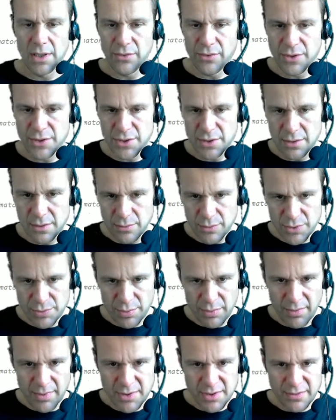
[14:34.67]
isn't, which
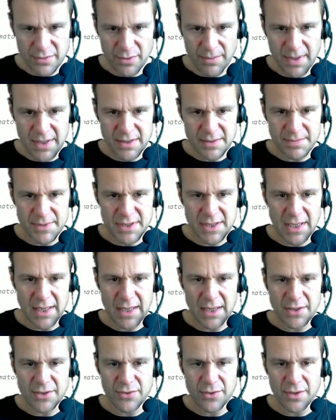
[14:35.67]
probably means I've made a mistake
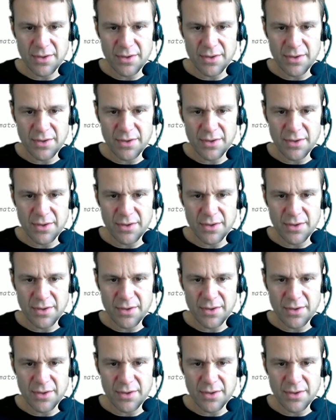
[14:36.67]
later